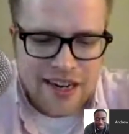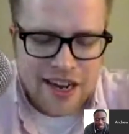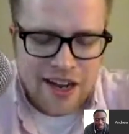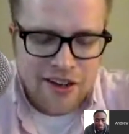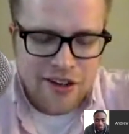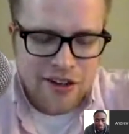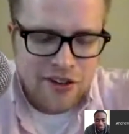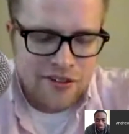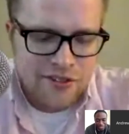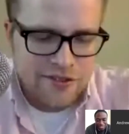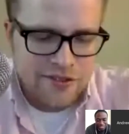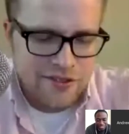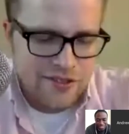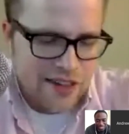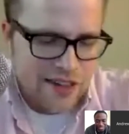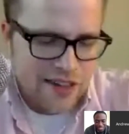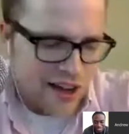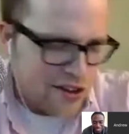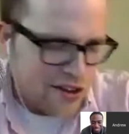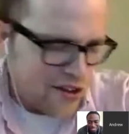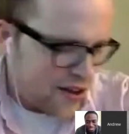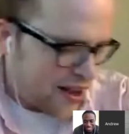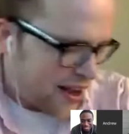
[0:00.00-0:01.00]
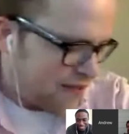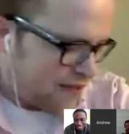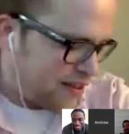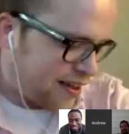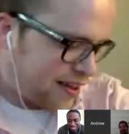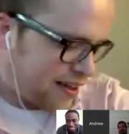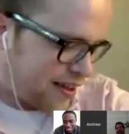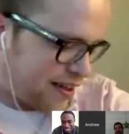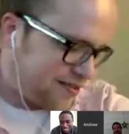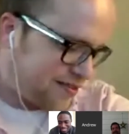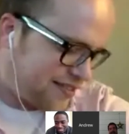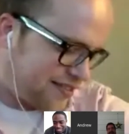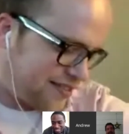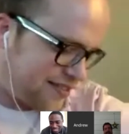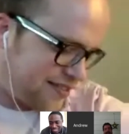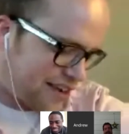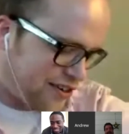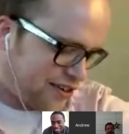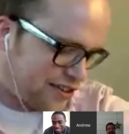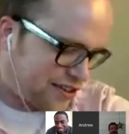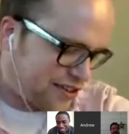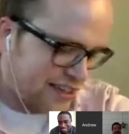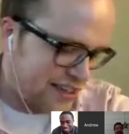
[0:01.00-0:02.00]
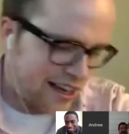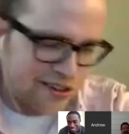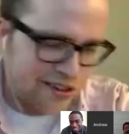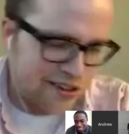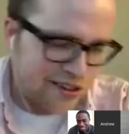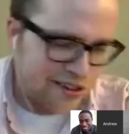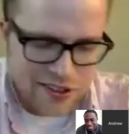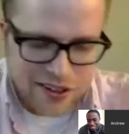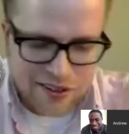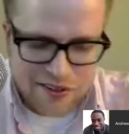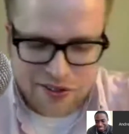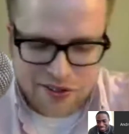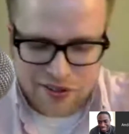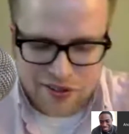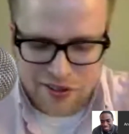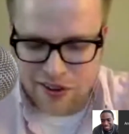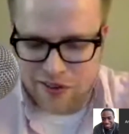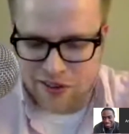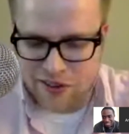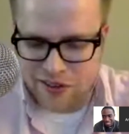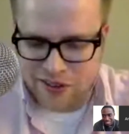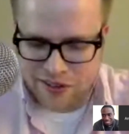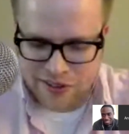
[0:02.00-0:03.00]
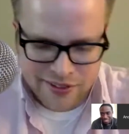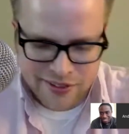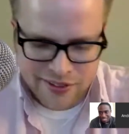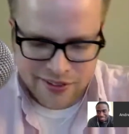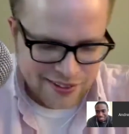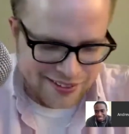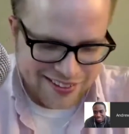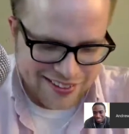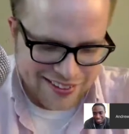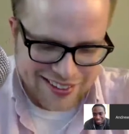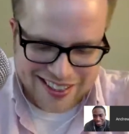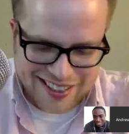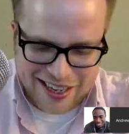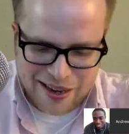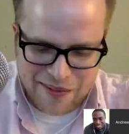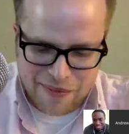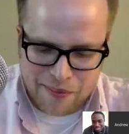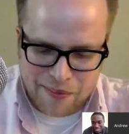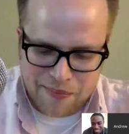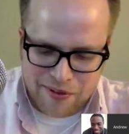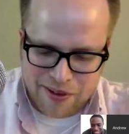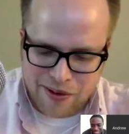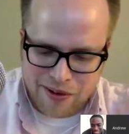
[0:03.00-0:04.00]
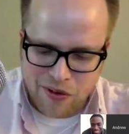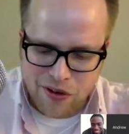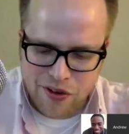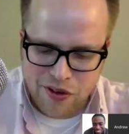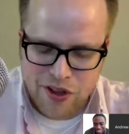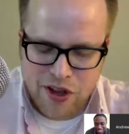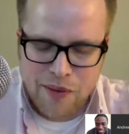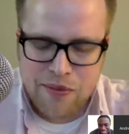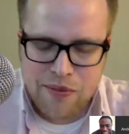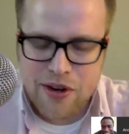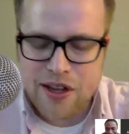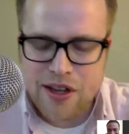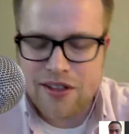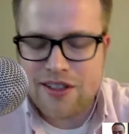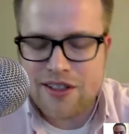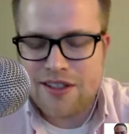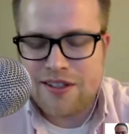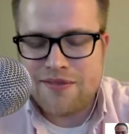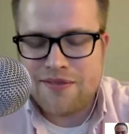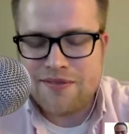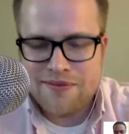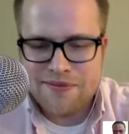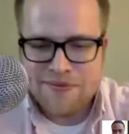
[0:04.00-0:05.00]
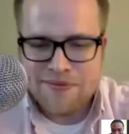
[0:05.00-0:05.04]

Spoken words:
now you're saddled with that forever to keep updating. Where are the updates?